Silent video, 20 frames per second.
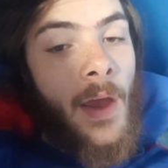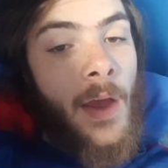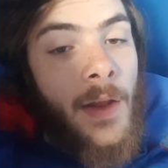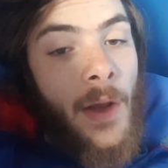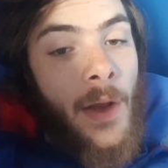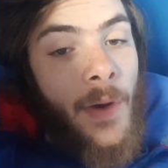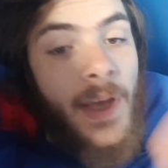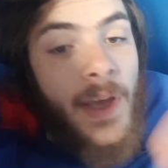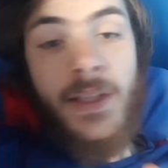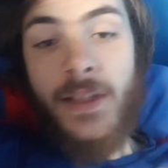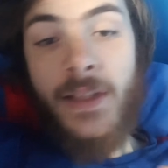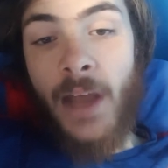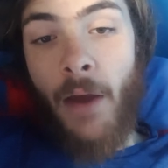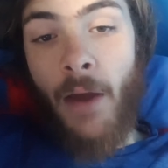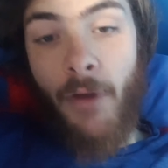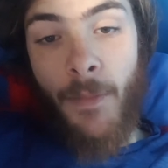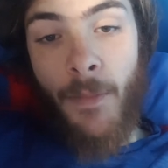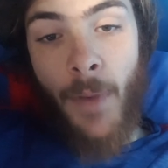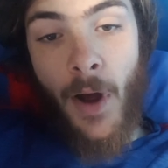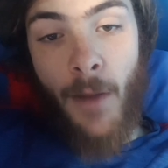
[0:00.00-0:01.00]
Now, here's the
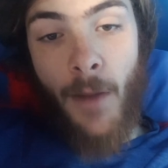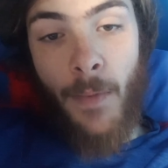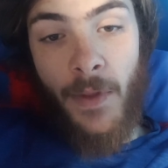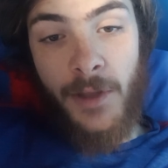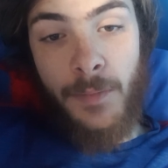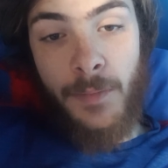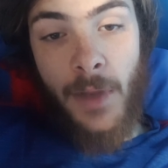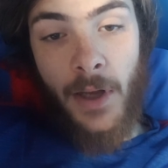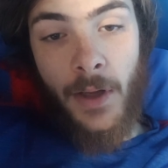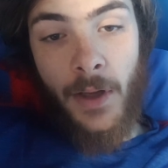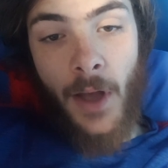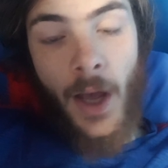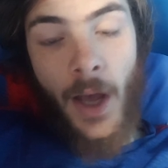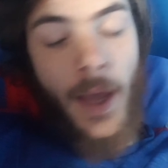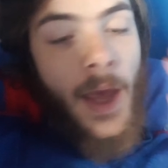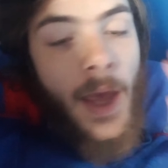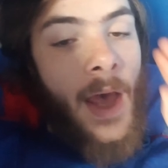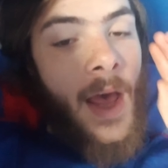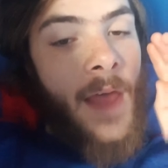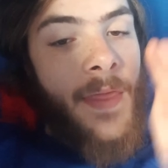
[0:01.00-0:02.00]
scary part about this black guy.
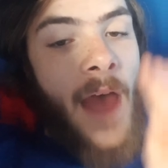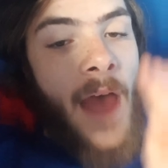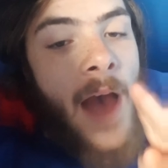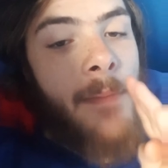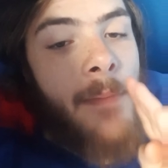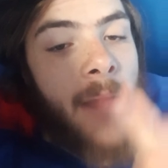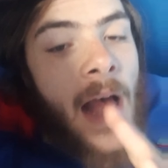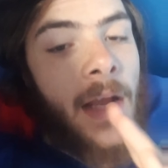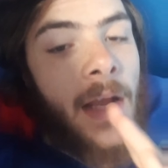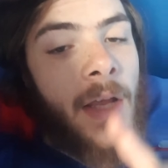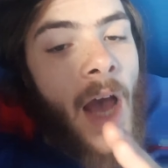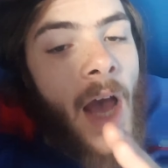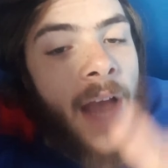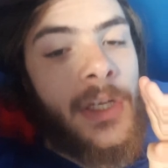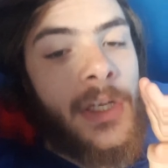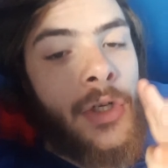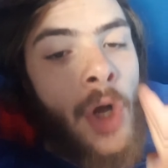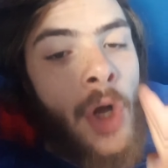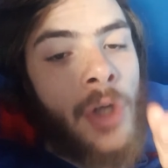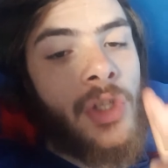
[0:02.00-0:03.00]
That black guy
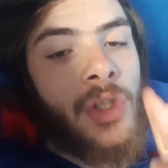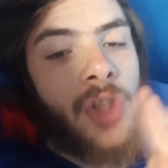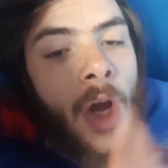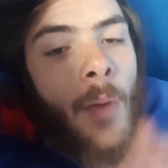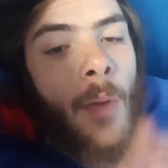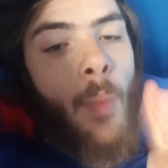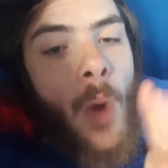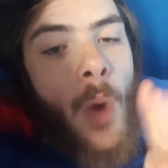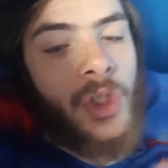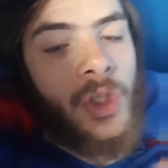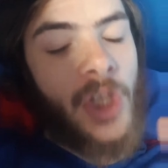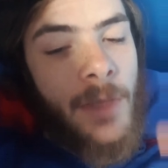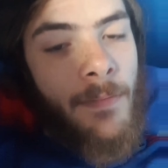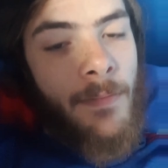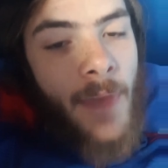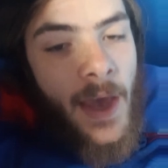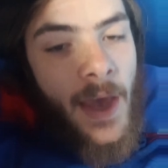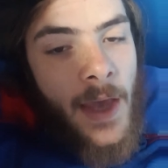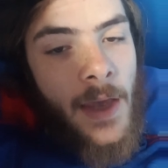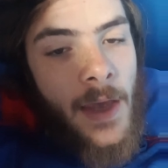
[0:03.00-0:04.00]
did not start watching
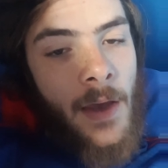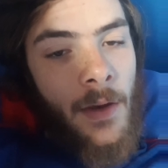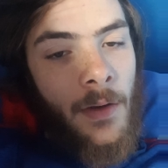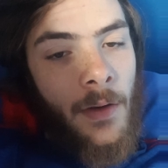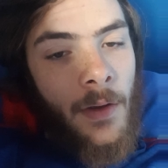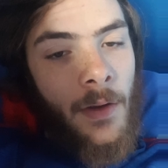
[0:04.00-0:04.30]
me